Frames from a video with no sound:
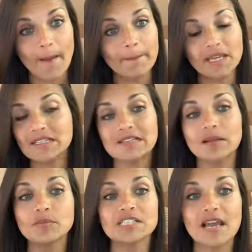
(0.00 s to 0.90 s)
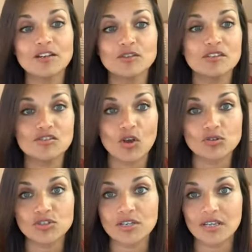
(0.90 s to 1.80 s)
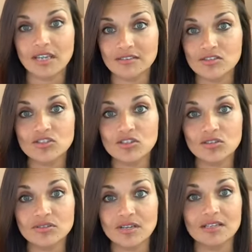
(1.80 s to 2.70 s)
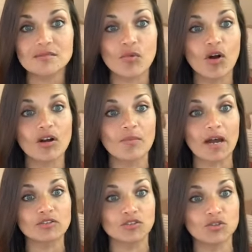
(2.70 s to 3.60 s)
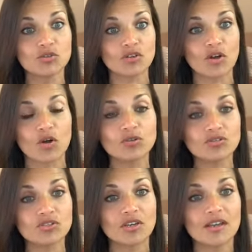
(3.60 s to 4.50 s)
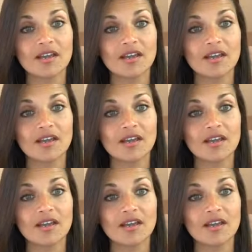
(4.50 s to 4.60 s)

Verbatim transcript: because let me tell you, this coaching institute is more about you, the coach,